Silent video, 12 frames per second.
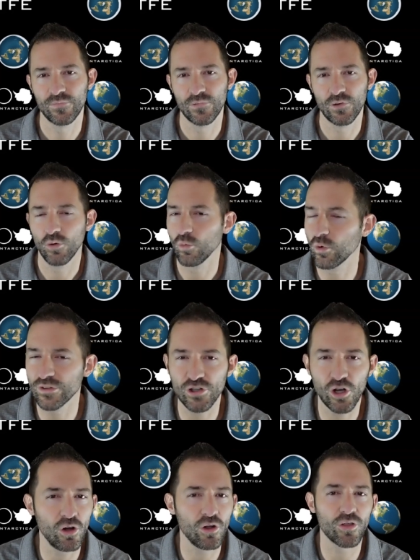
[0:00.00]
was
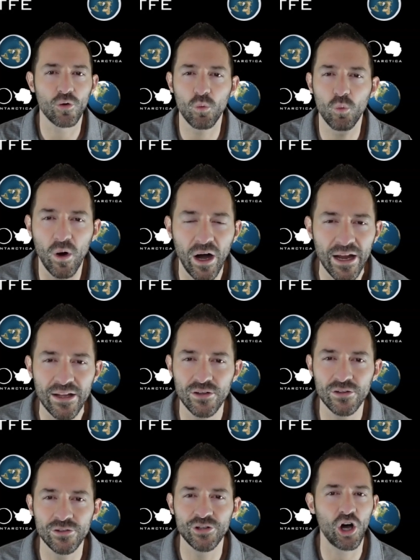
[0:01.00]
all the
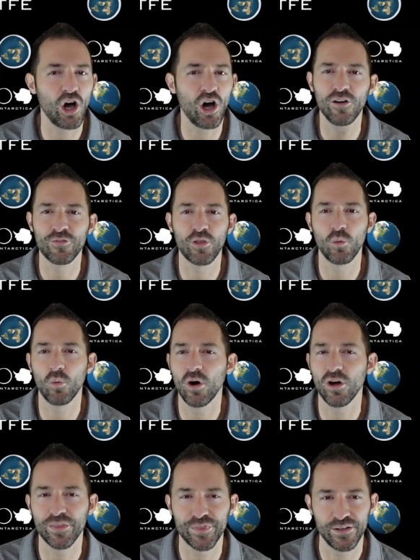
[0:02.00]
wild,
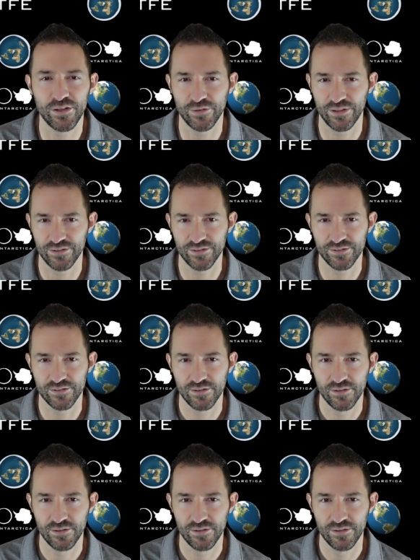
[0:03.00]
off-the-wall theories